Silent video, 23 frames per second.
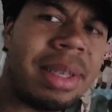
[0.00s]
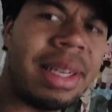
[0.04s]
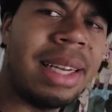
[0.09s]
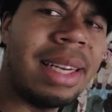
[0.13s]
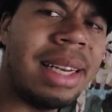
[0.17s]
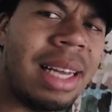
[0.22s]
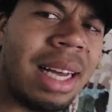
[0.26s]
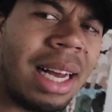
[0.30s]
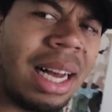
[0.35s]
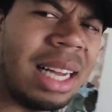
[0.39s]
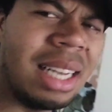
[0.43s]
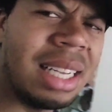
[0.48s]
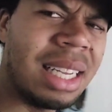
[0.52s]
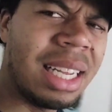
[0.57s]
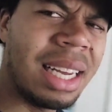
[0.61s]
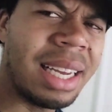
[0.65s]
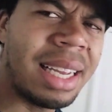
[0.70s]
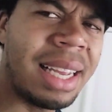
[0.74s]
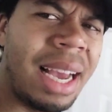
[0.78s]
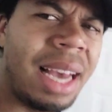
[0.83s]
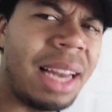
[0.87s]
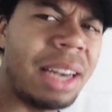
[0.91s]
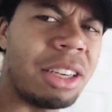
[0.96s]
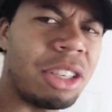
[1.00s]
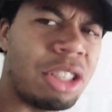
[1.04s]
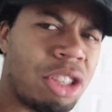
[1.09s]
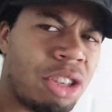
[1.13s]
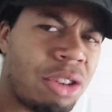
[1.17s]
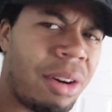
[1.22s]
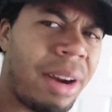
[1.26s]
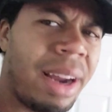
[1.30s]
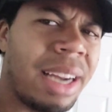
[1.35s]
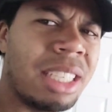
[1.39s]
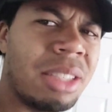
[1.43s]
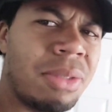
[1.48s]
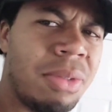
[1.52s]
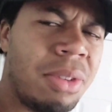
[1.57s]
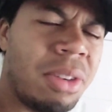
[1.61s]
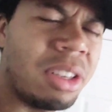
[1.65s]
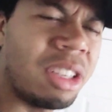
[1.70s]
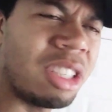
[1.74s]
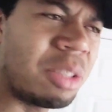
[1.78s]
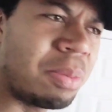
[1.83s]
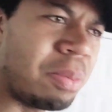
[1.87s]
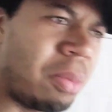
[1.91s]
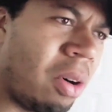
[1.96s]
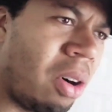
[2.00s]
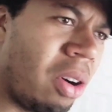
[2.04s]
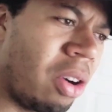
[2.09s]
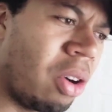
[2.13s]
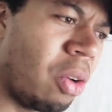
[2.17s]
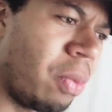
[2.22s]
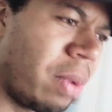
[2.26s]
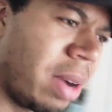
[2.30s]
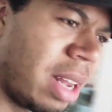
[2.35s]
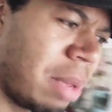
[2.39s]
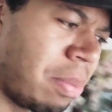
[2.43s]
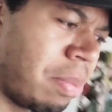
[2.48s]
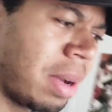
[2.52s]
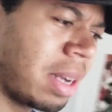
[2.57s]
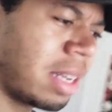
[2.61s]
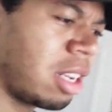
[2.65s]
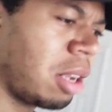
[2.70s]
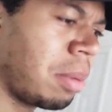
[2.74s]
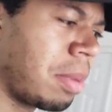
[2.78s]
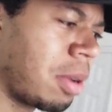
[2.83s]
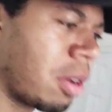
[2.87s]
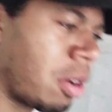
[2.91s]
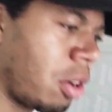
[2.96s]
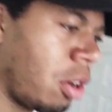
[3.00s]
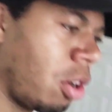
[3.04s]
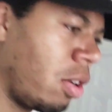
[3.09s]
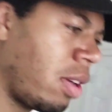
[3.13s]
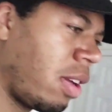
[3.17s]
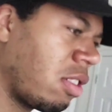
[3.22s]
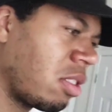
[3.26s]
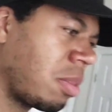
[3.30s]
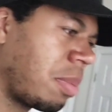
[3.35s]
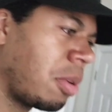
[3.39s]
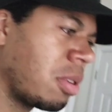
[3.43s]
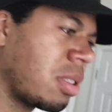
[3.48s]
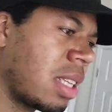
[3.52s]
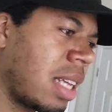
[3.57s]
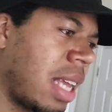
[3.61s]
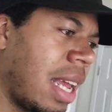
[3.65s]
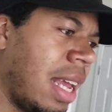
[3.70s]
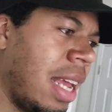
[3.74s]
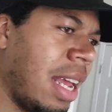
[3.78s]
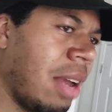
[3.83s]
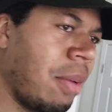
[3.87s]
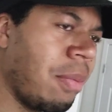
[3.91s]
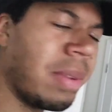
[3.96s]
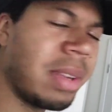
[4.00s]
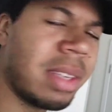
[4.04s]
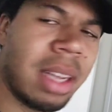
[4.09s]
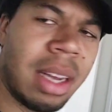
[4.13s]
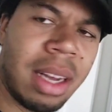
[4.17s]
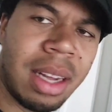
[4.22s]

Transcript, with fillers: did the unluck kind of transfer to Spoil when he picked up the girl that was supposed to get hit with the